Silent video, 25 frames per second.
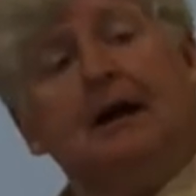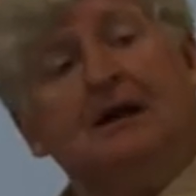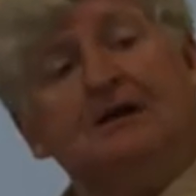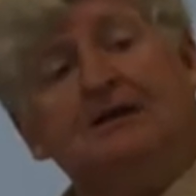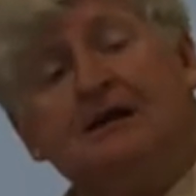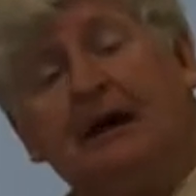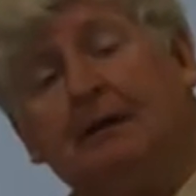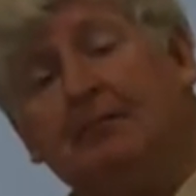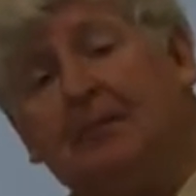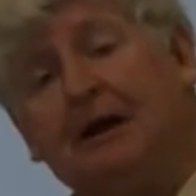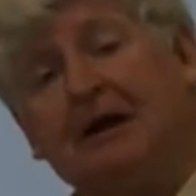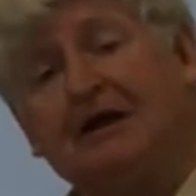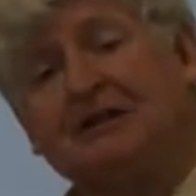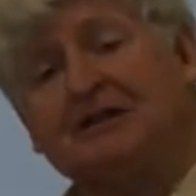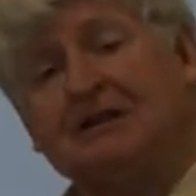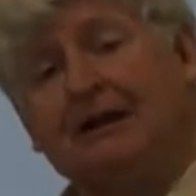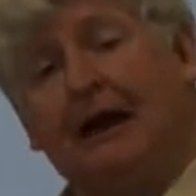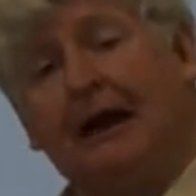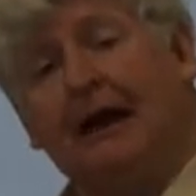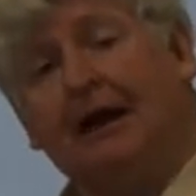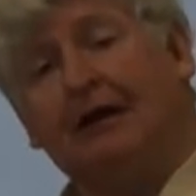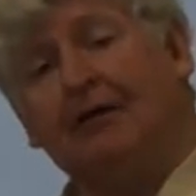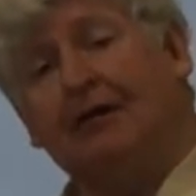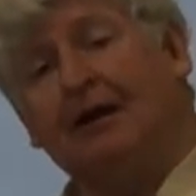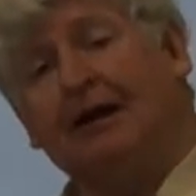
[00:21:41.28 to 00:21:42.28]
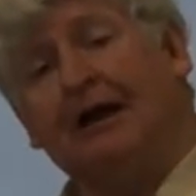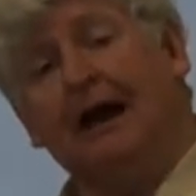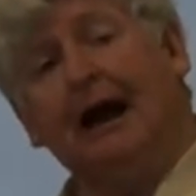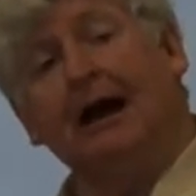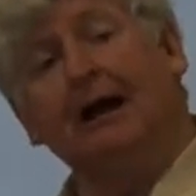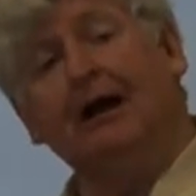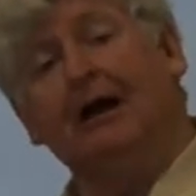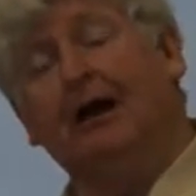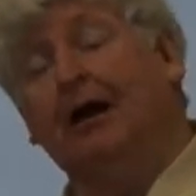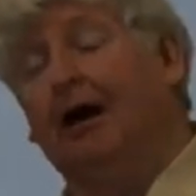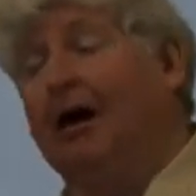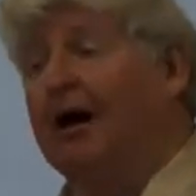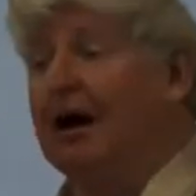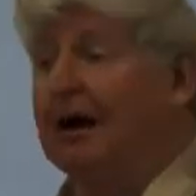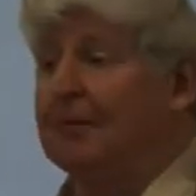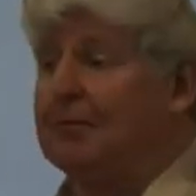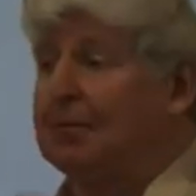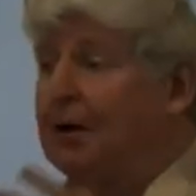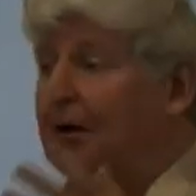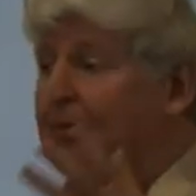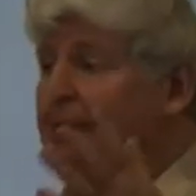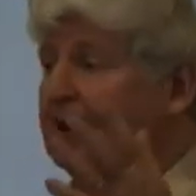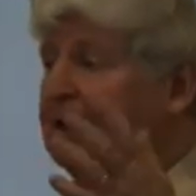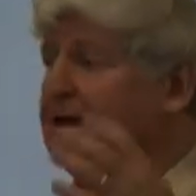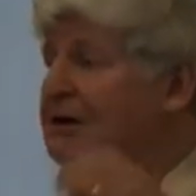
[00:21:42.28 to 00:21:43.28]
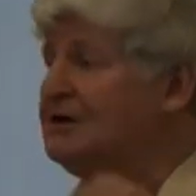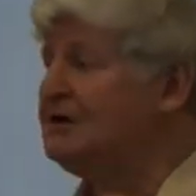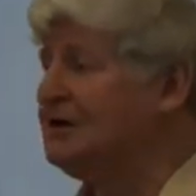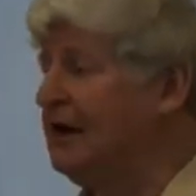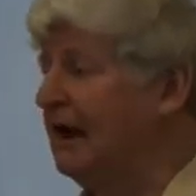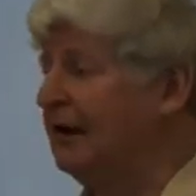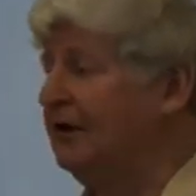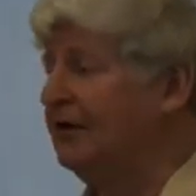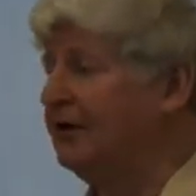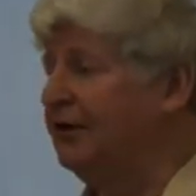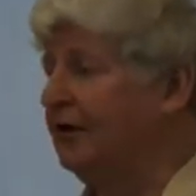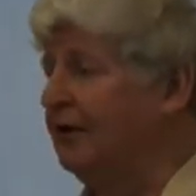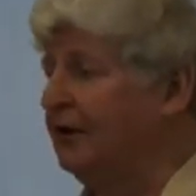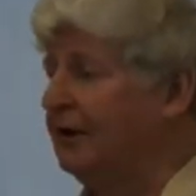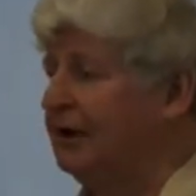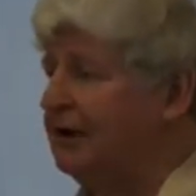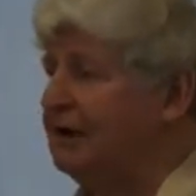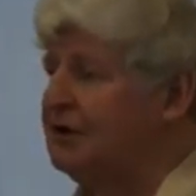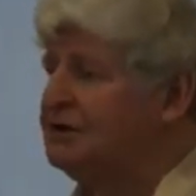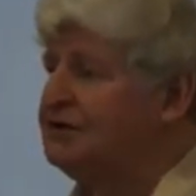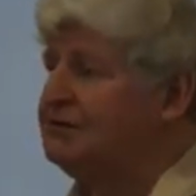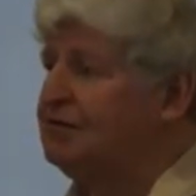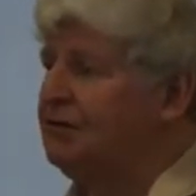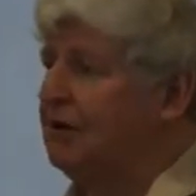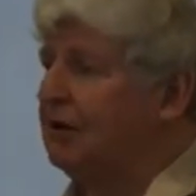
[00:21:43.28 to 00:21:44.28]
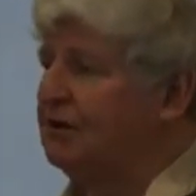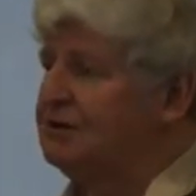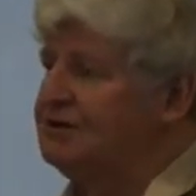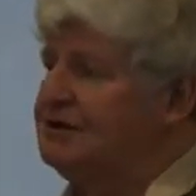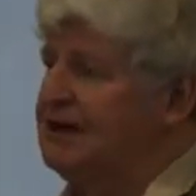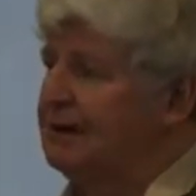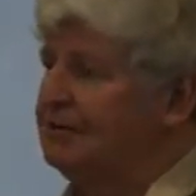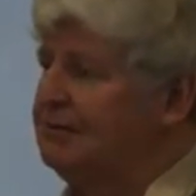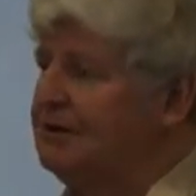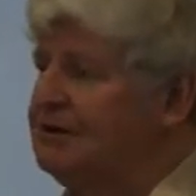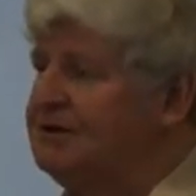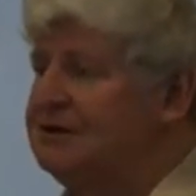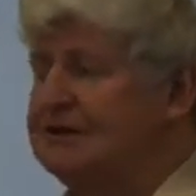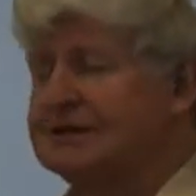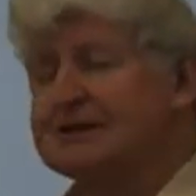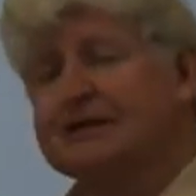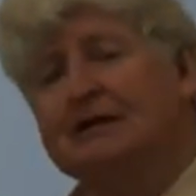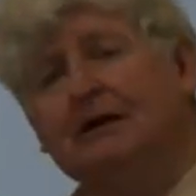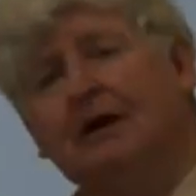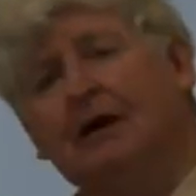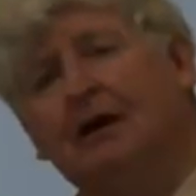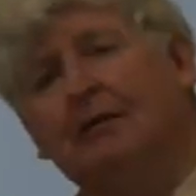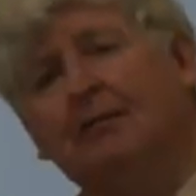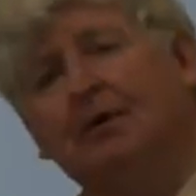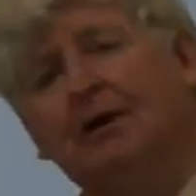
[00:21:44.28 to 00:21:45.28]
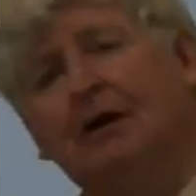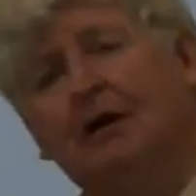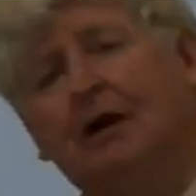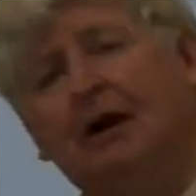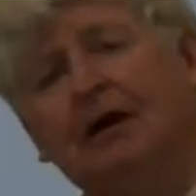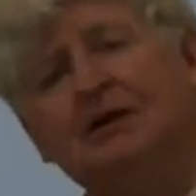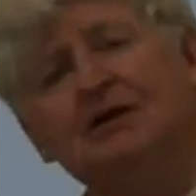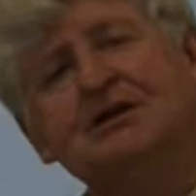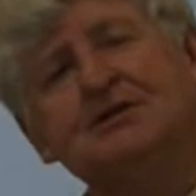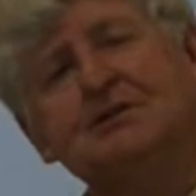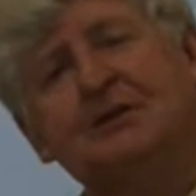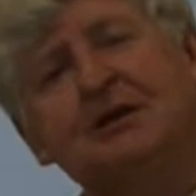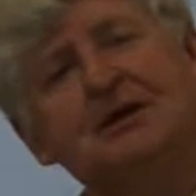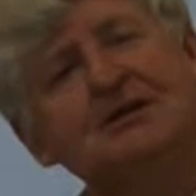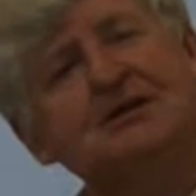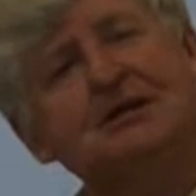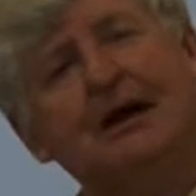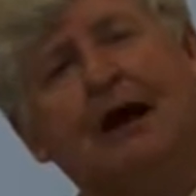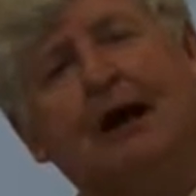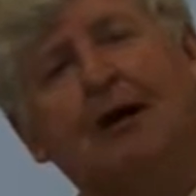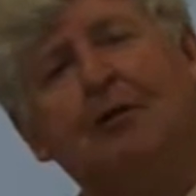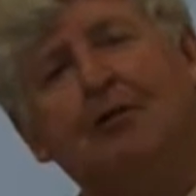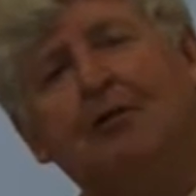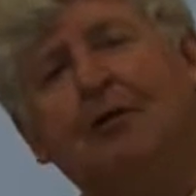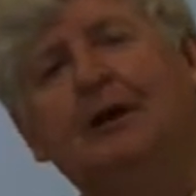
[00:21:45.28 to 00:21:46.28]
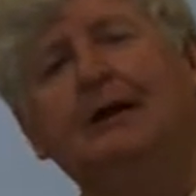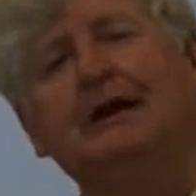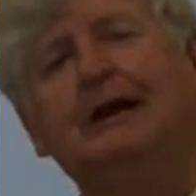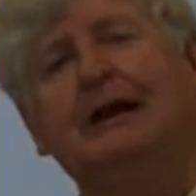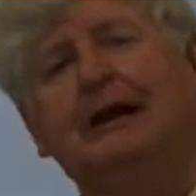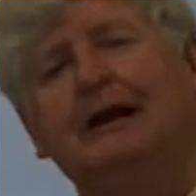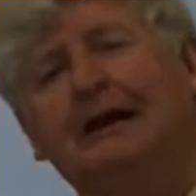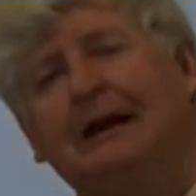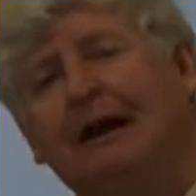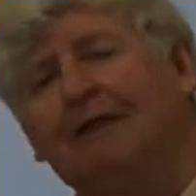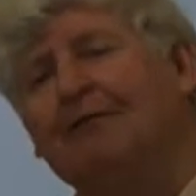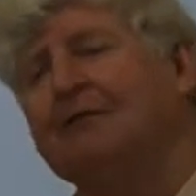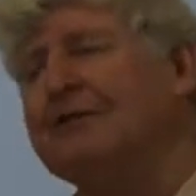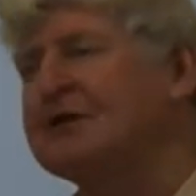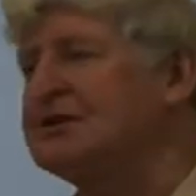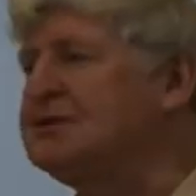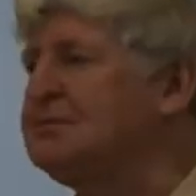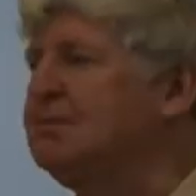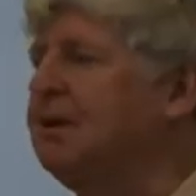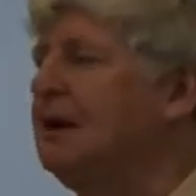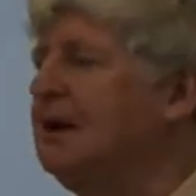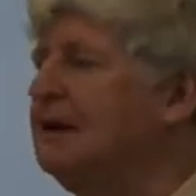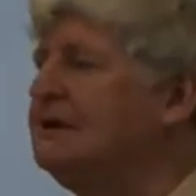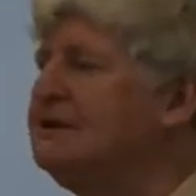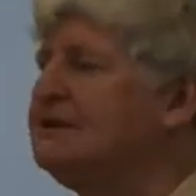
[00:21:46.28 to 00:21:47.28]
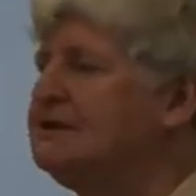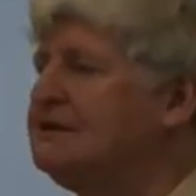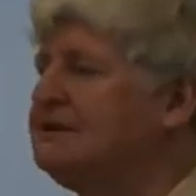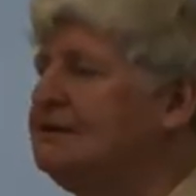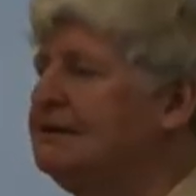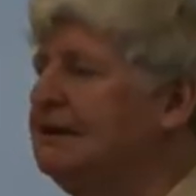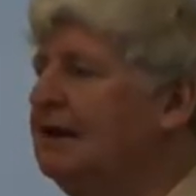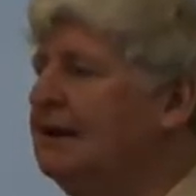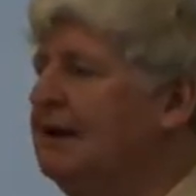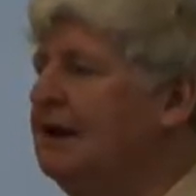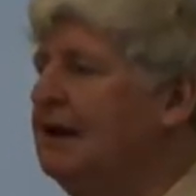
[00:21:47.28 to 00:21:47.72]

10 minutes later, a young guy, probably in his late 30s, rolls up and he says, "You know, Peter, I just want to say I really love this place."